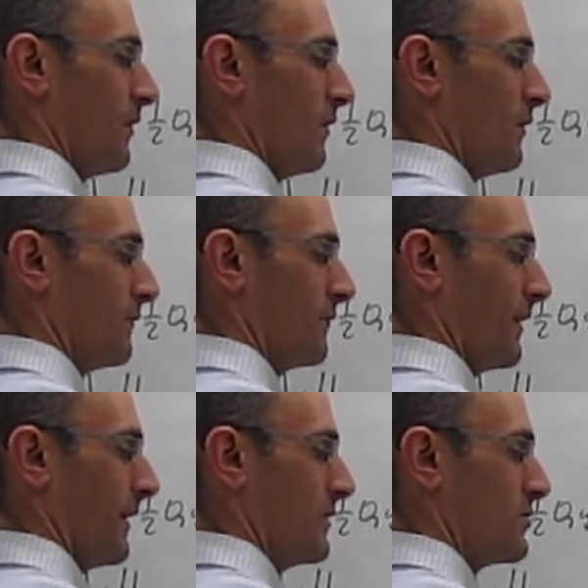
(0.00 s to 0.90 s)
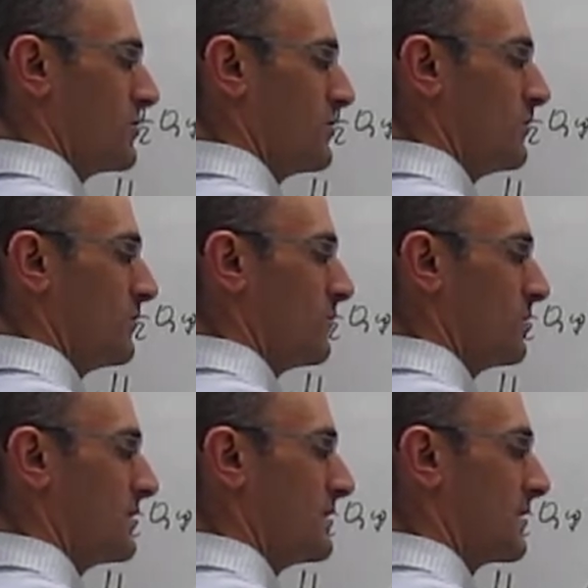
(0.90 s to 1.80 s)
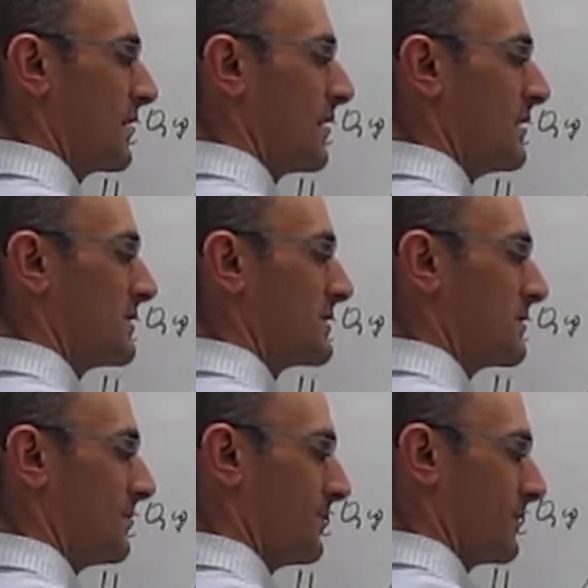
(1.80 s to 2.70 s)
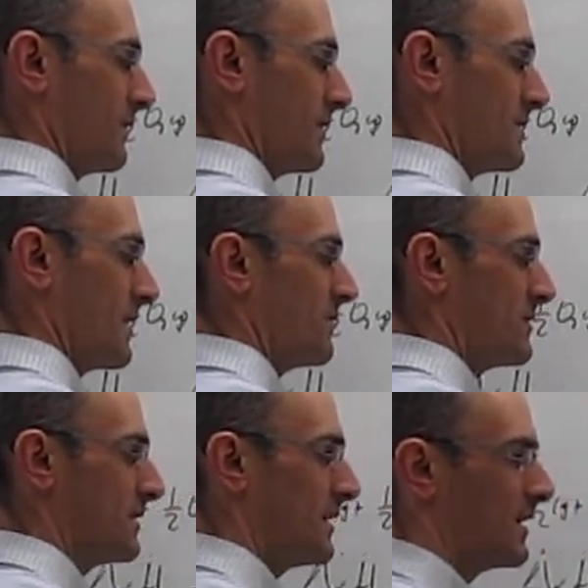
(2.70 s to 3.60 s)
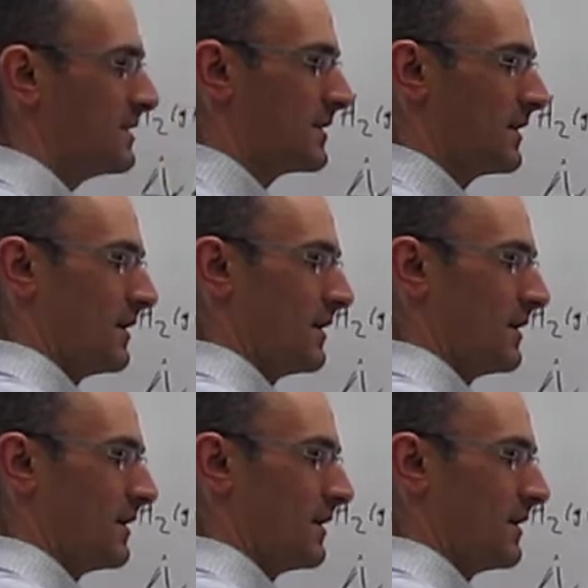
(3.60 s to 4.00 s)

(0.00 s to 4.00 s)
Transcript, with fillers: of H2, which is a gas, the standard state,